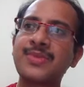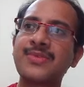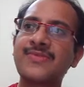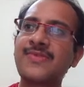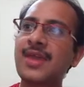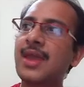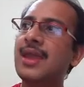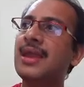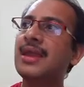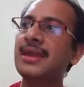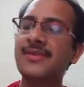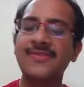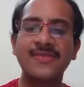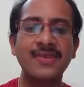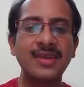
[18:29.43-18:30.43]

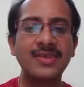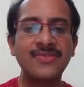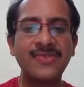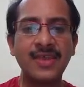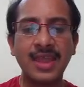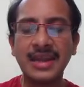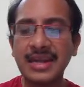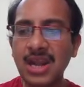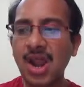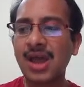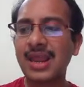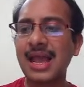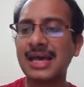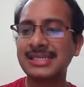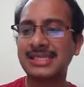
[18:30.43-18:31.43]
say
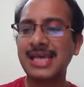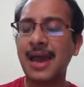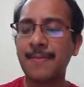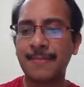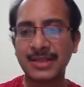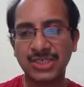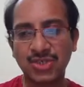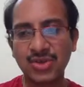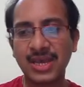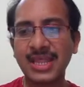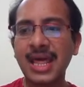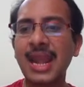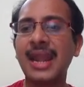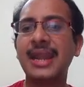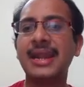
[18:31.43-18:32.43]
intra-class samples
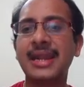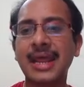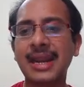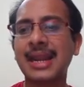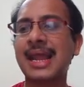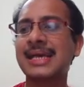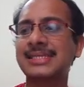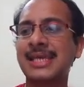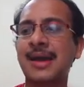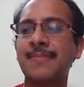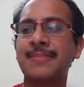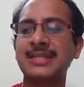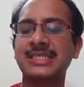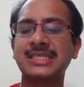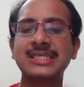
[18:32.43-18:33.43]
together and inter-class
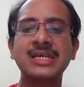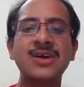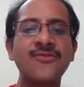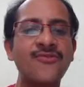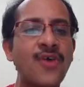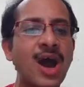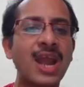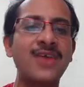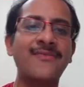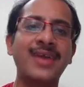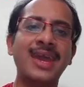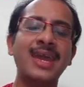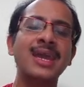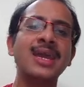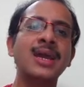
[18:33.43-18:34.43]
samples far
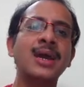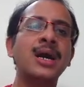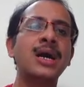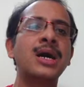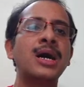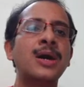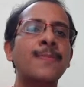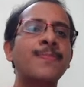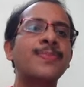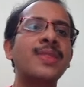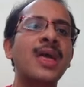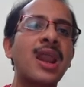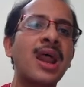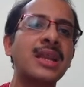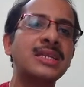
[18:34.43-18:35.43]
away,
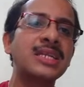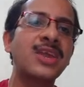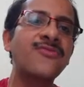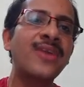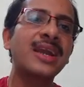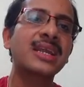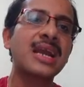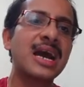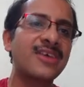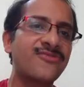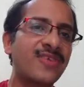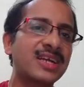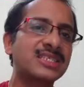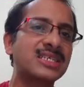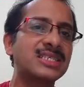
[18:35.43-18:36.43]
there are different cost
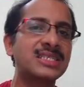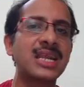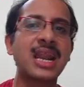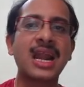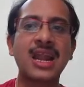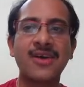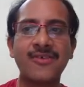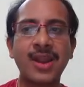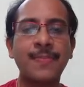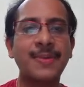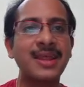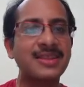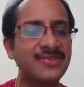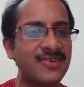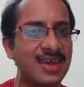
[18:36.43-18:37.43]
functions that are developed
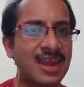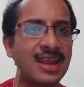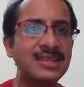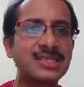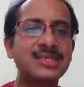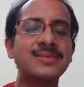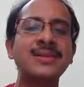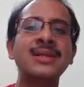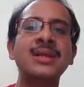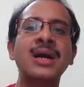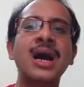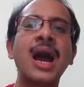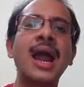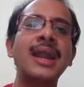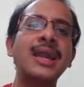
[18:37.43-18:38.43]
in CNNs,
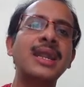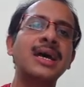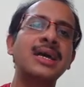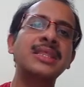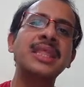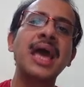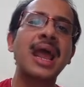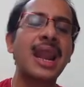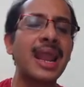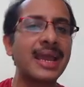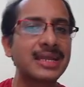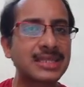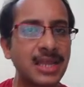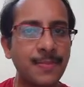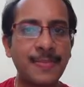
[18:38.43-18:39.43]
and they are
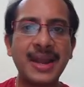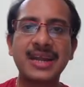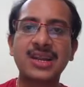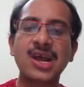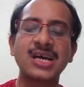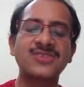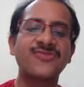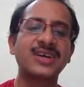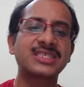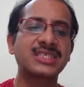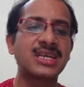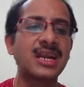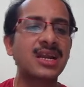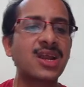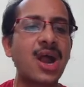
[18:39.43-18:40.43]
like triplet cost
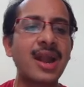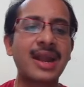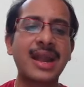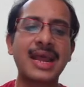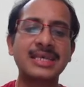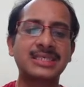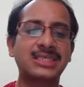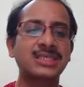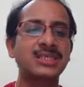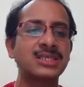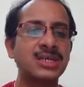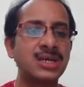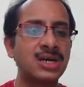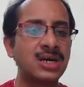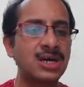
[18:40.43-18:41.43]
function and contrast
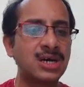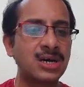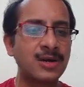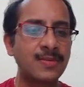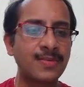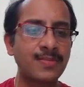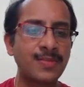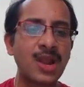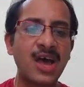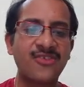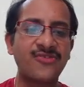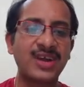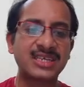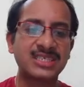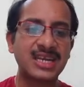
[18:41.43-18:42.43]
loss
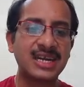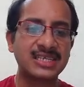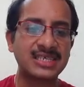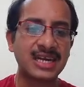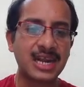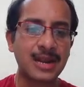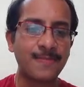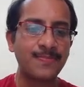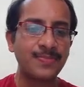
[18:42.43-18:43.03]
function, etc.